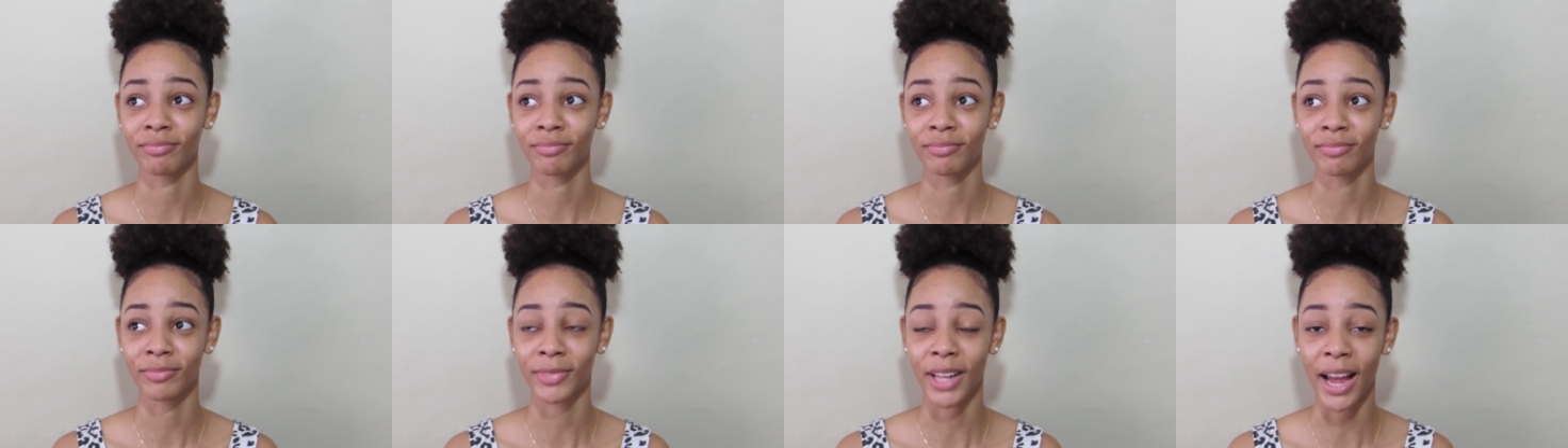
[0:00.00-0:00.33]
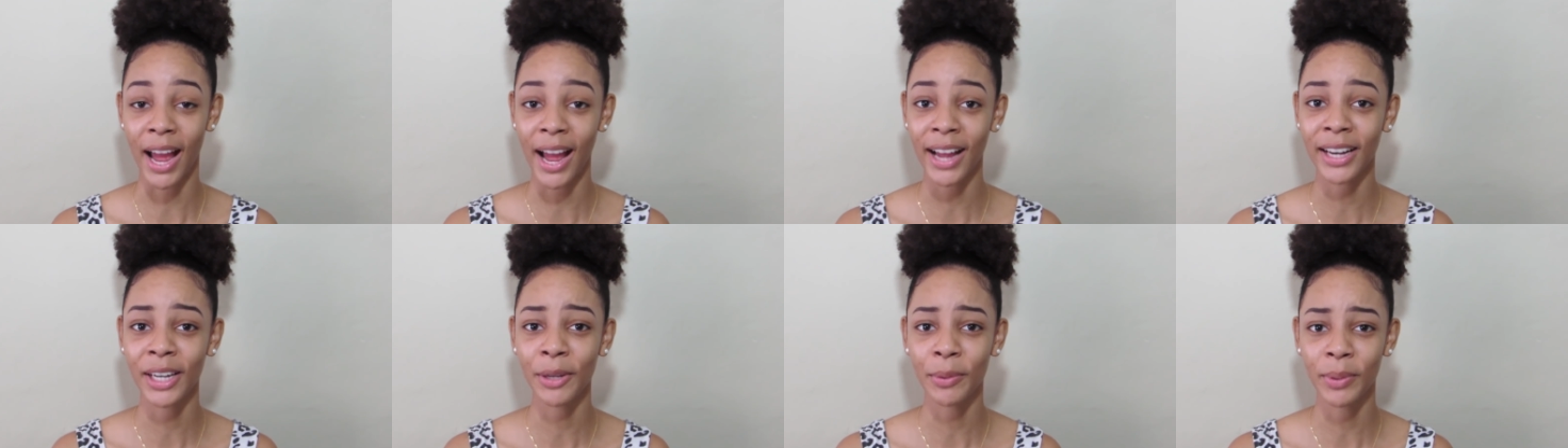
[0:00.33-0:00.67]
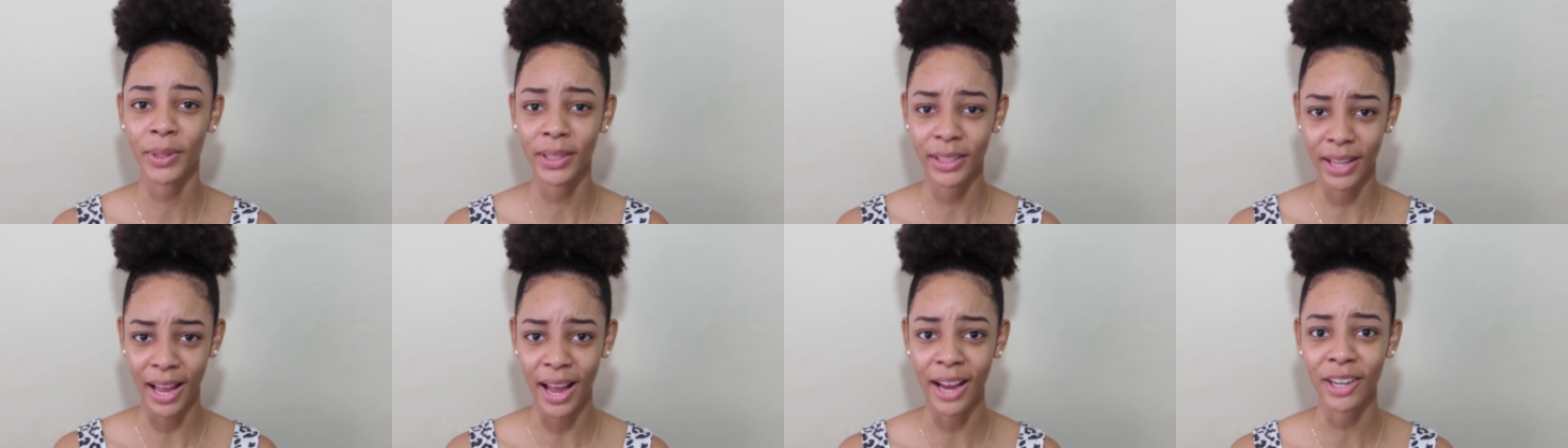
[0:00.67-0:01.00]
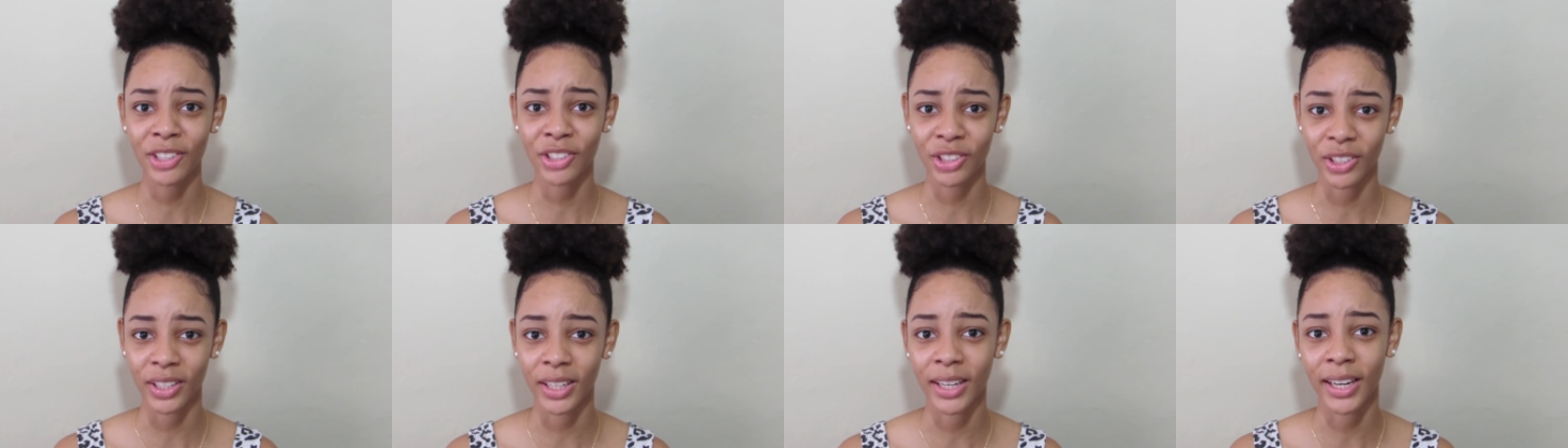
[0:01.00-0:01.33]
the acne will
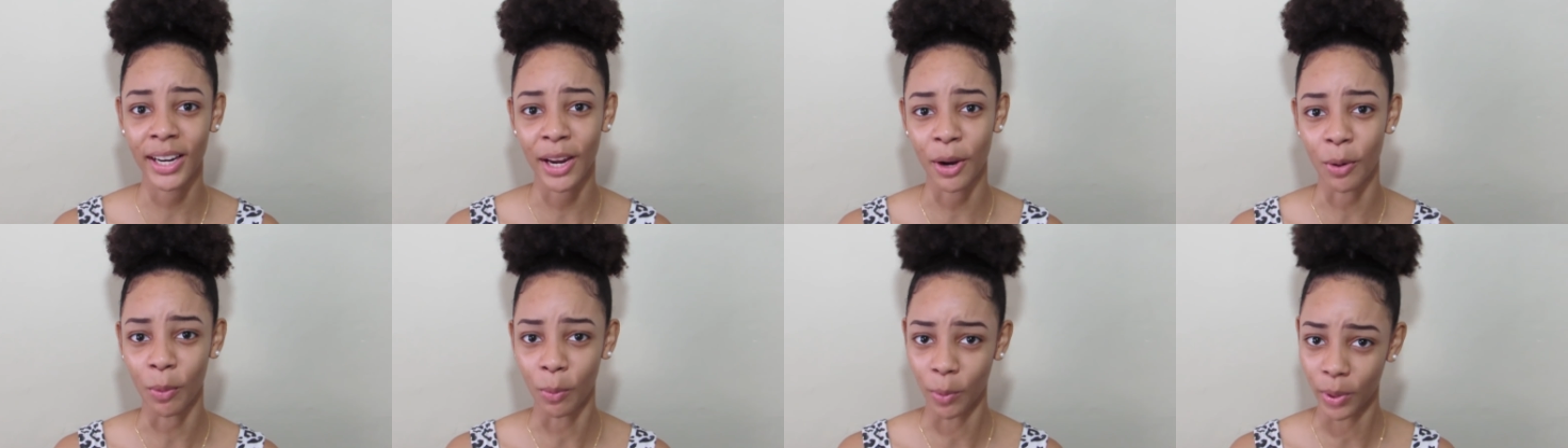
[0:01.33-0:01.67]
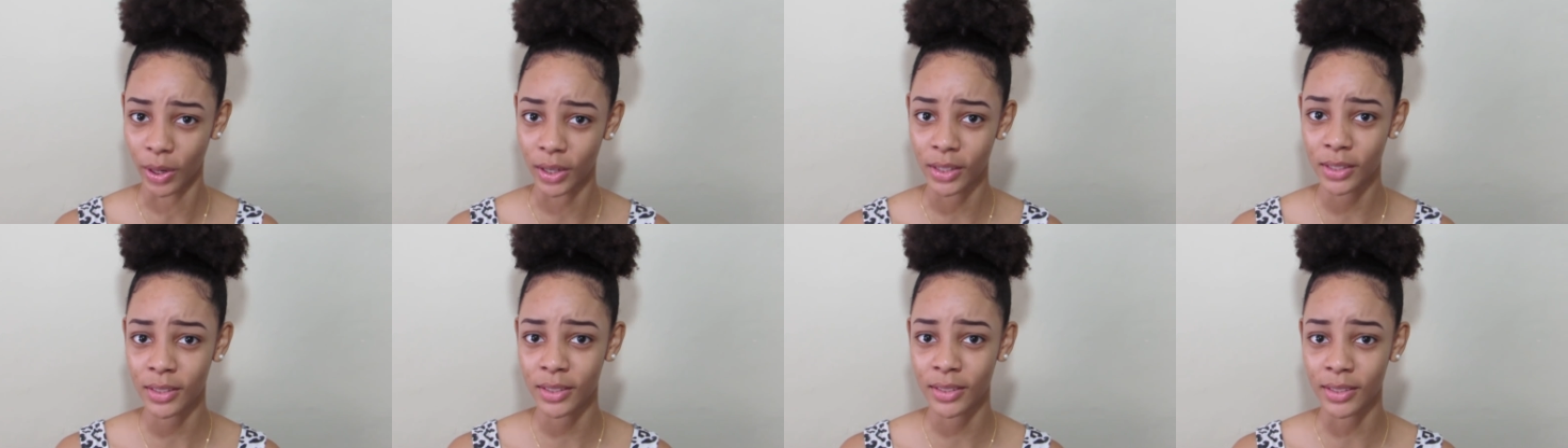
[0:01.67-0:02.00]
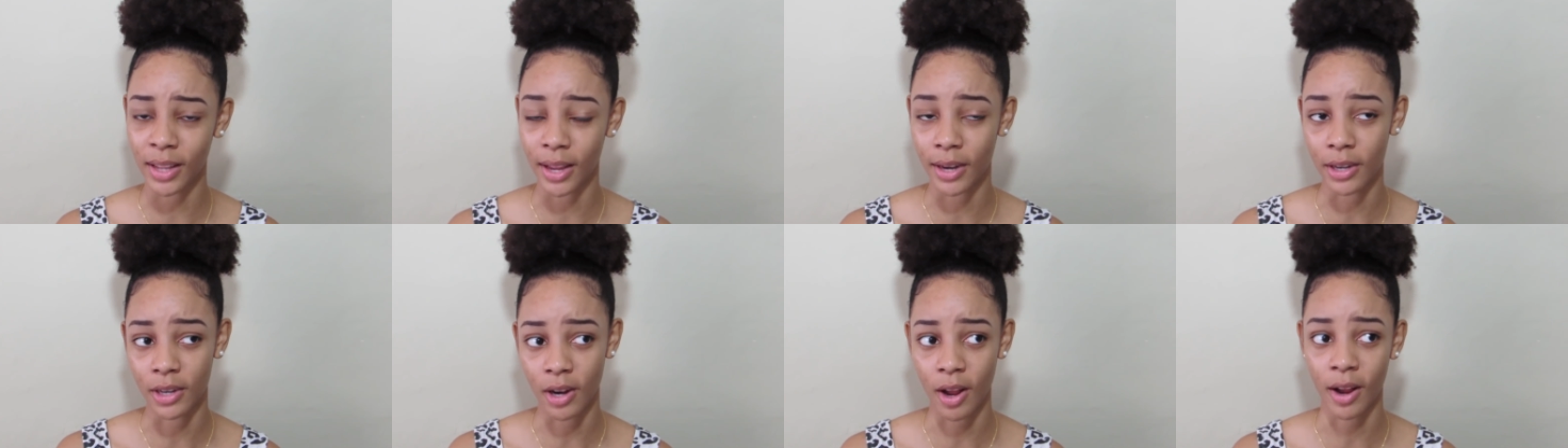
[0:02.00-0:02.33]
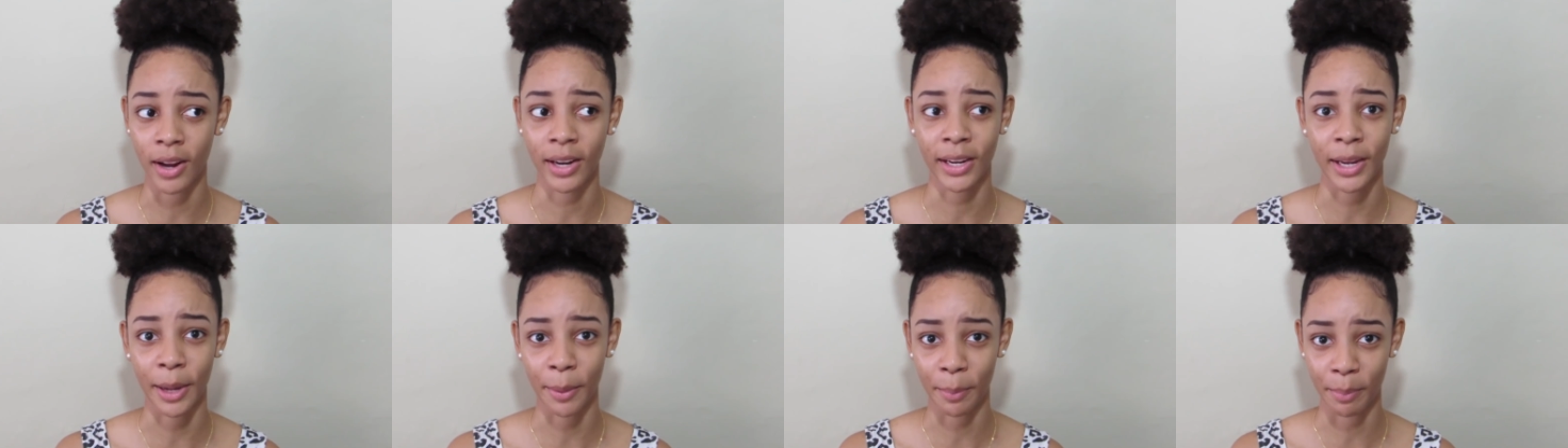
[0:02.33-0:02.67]
actually get worse and not
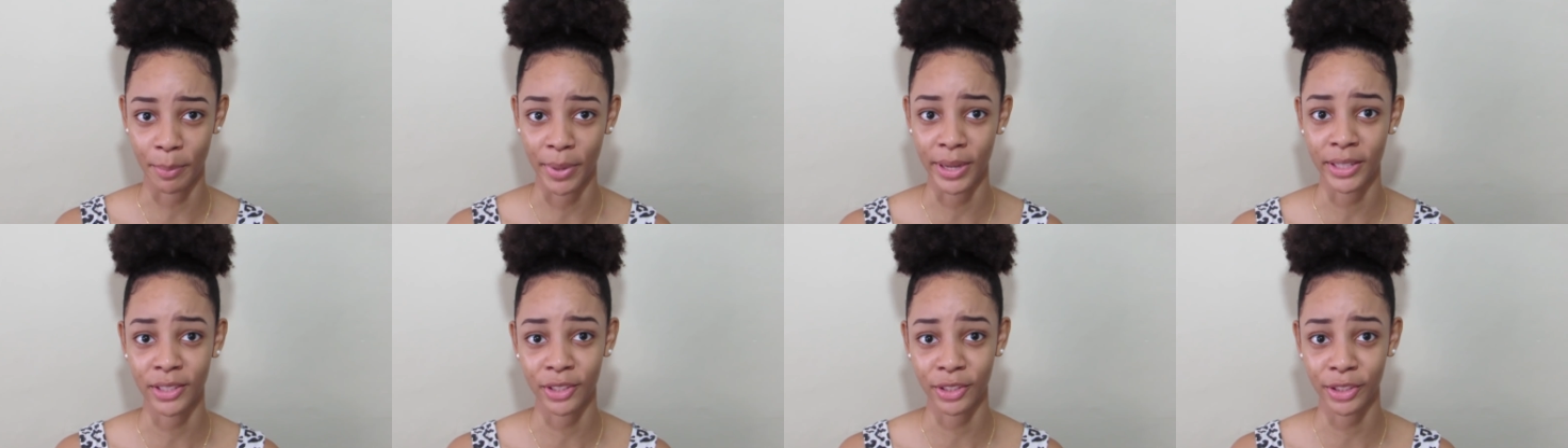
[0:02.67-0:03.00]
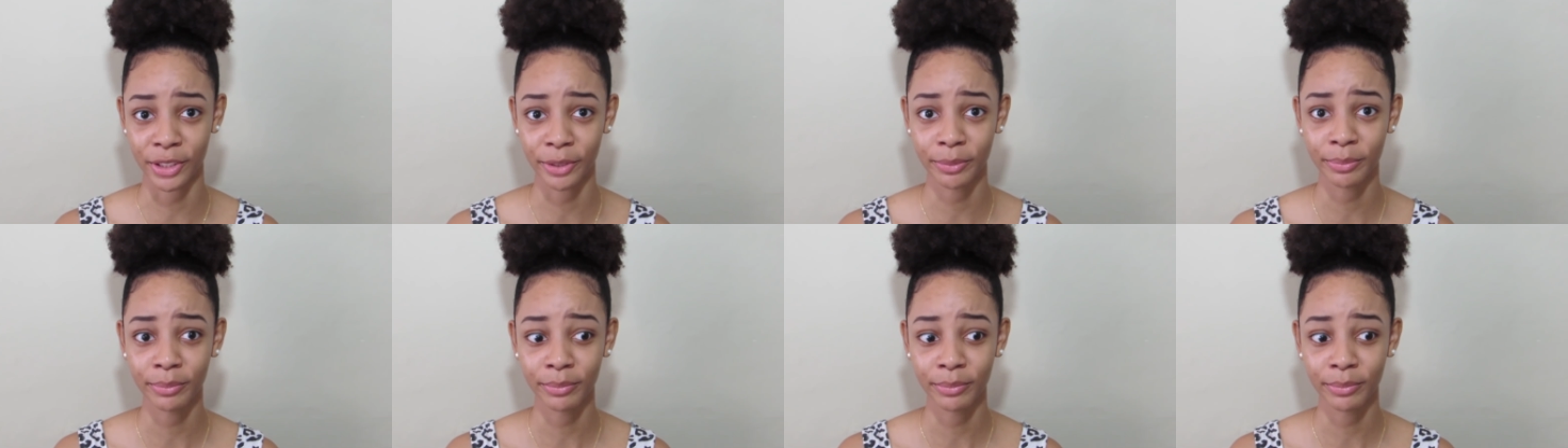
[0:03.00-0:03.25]
get better.